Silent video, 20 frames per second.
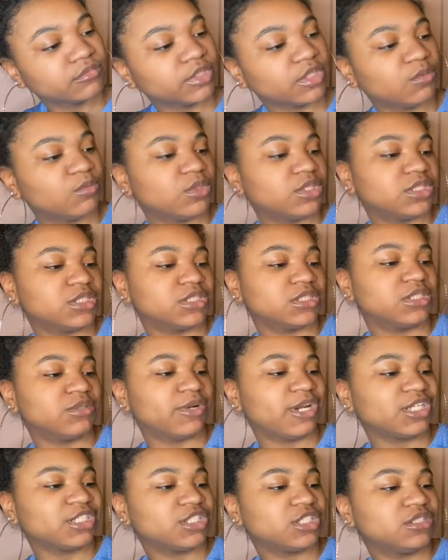what is this
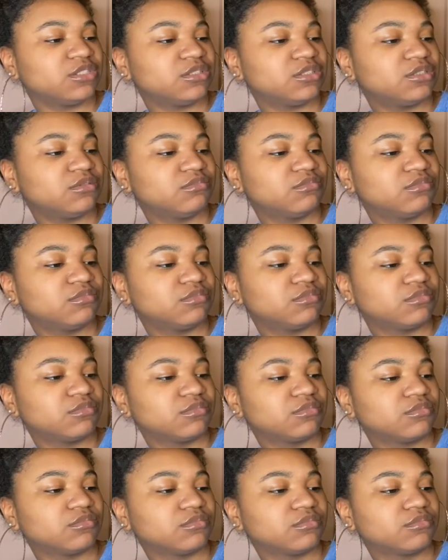directions
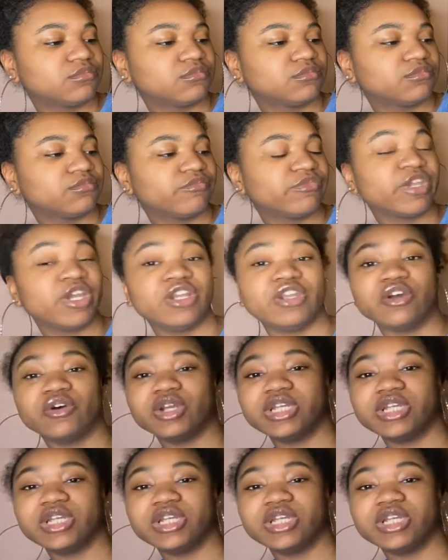no